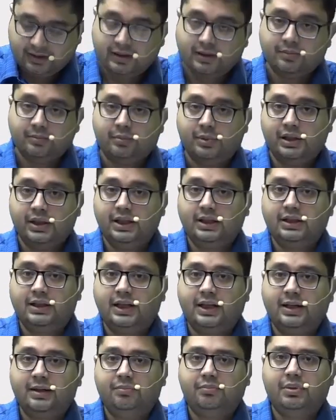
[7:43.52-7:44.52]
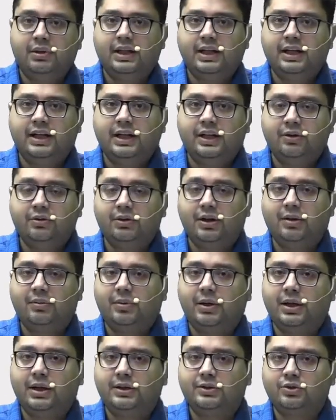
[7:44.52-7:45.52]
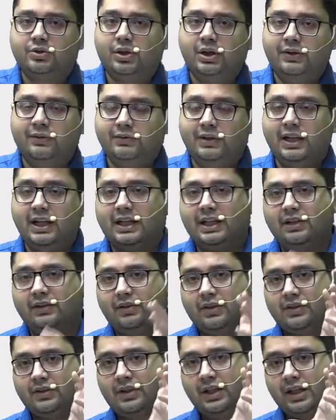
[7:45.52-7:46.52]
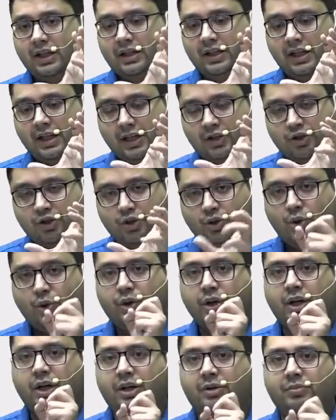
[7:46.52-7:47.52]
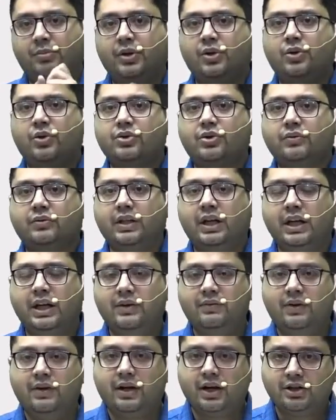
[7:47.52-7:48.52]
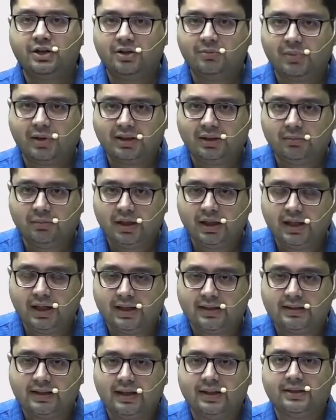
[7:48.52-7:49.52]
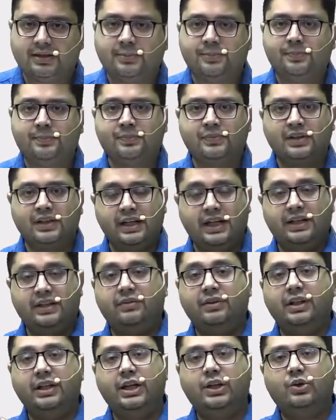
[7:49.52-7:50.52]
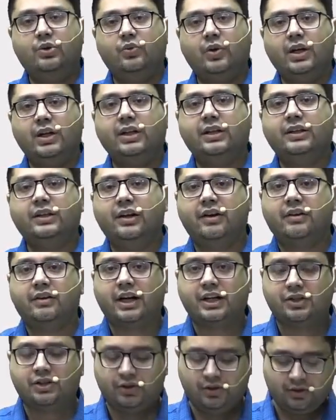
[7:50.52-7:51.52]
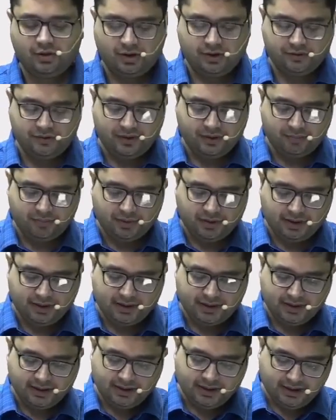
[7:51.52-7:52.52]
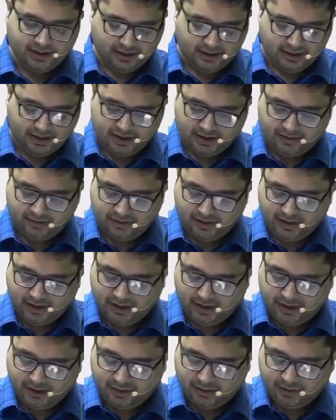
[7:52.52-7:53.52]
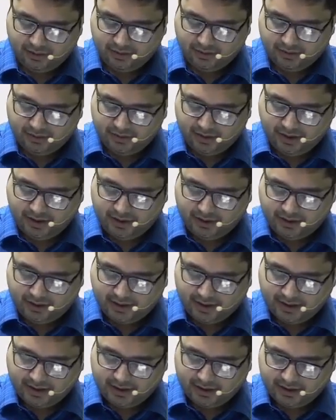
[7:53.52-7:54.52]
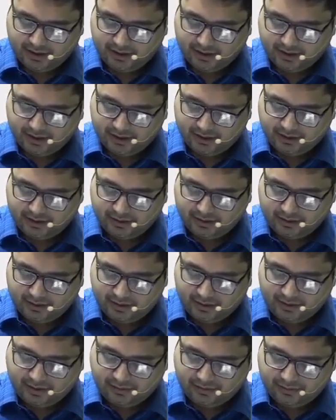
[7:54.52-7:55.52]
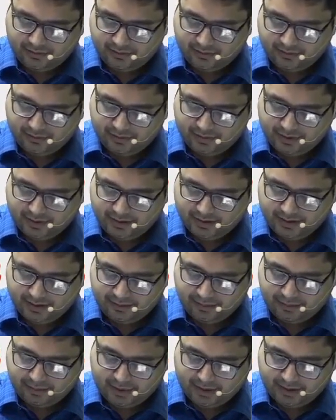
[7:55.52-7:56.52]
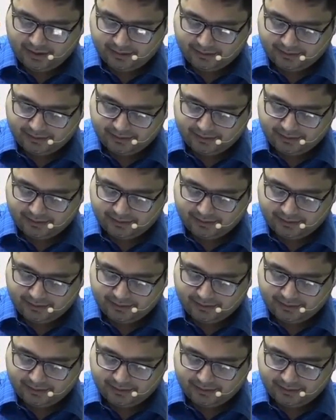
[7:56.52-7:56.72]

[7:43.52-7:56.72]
beneath the nipple and areola part. So if the lactiferous duct are shortened because of the infiltration by the malignant cells, it will lead to what? Retraction of nipple. It will lead to retraction of nipple.